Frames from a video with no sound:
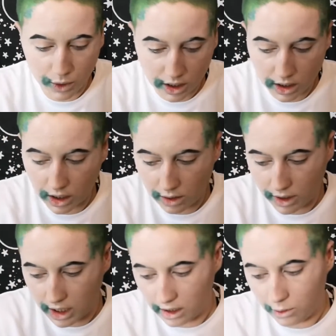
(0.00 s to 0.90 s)
We're going to
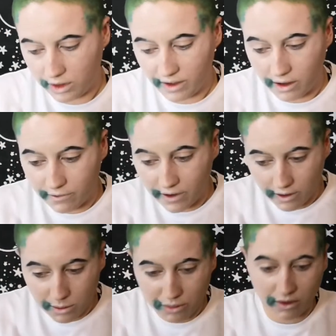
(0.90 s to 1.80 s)
go in with a
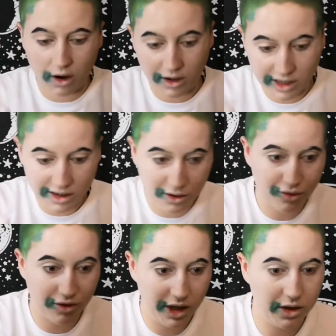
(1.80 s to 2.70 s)
very bright
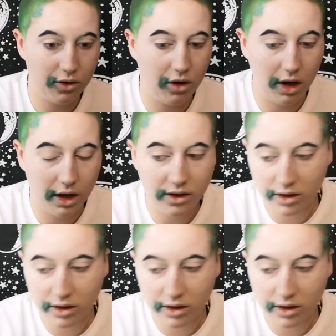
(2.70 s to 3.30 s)
green colour.